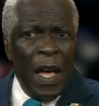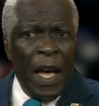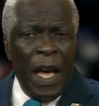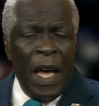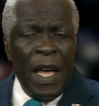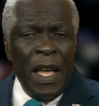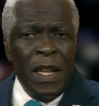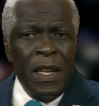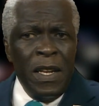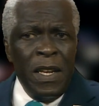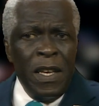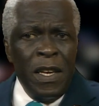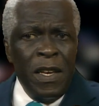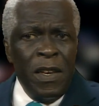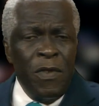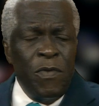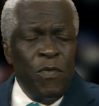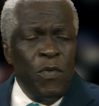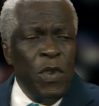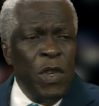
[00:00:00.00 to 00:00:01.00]
and
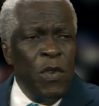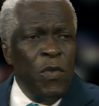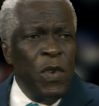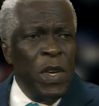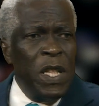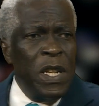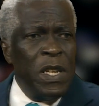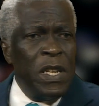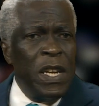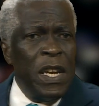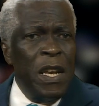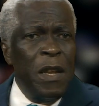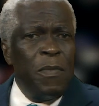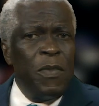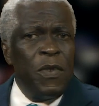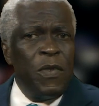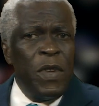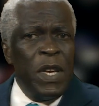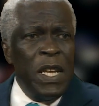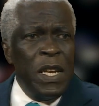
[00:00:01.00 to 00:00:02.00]
we will
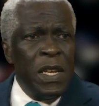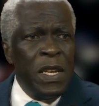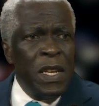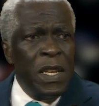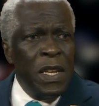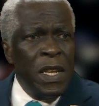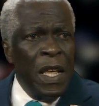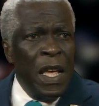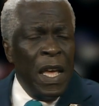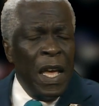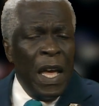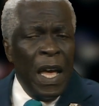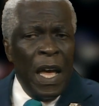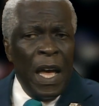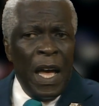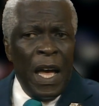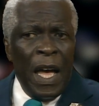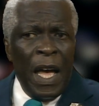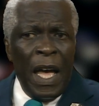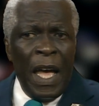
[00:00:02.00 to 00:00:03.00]
deliberate
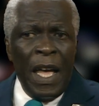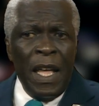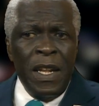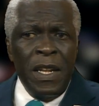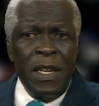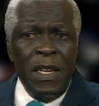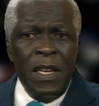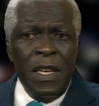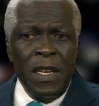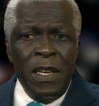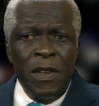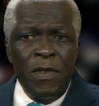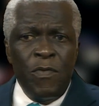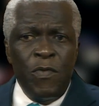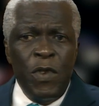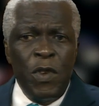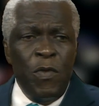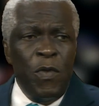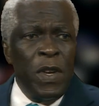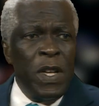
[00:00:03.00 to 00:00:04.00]
and
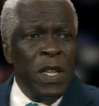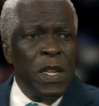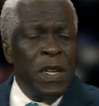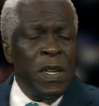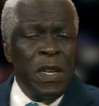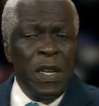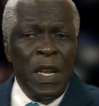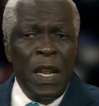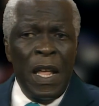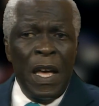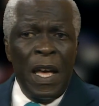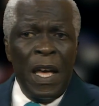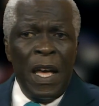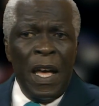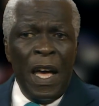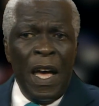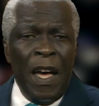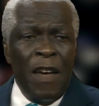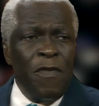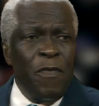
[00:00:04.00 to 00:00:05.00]
we will
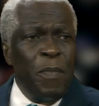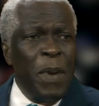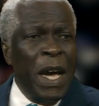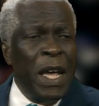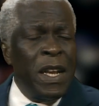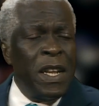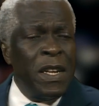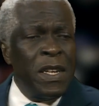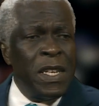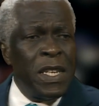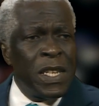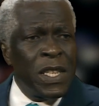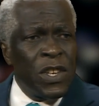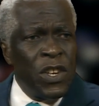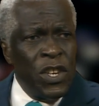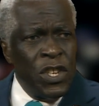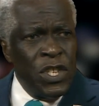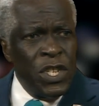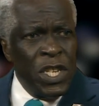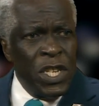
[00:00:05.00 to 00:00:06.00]
have panel
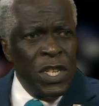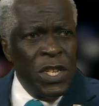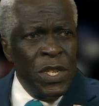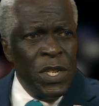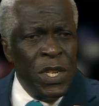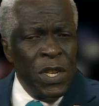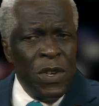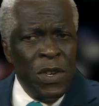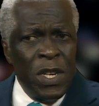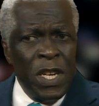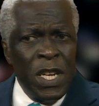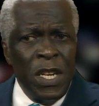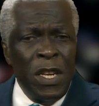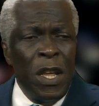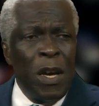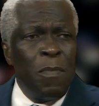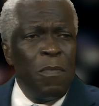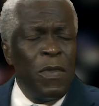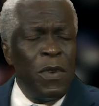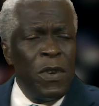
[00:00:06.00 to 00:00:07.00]
discussions on a
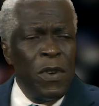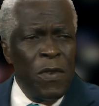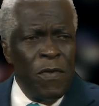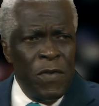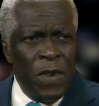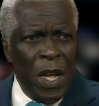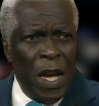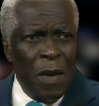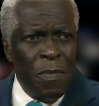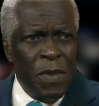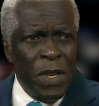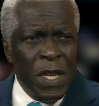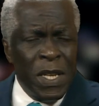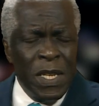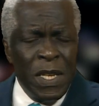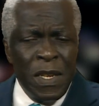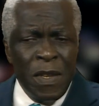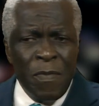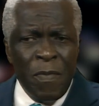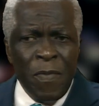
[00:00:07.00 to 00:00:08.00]
number of
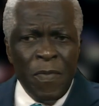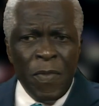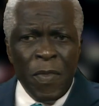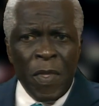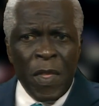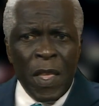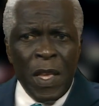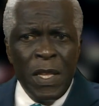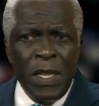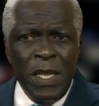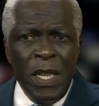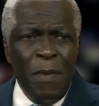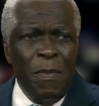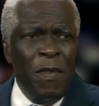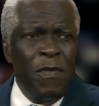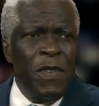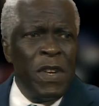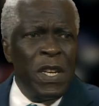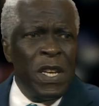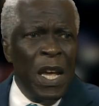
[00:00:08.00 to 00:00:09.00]
topics. Some
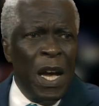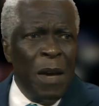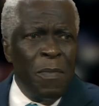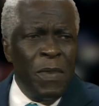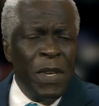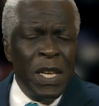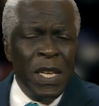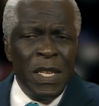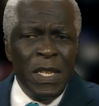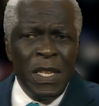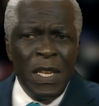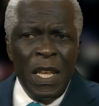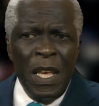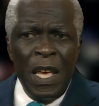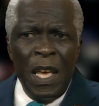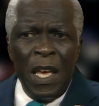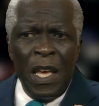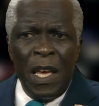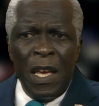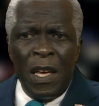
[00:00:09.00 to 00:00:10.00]
of the topics
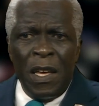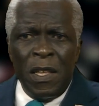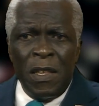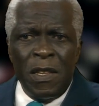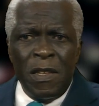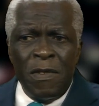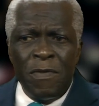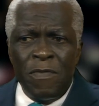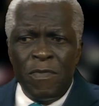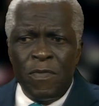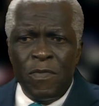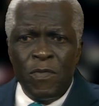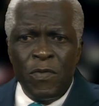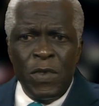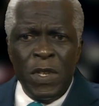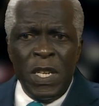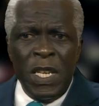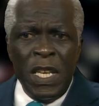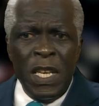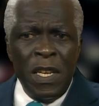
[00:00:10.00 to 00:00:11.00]

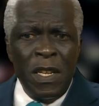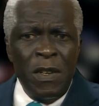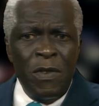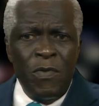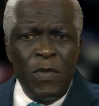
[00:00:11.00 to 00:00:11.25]
would deal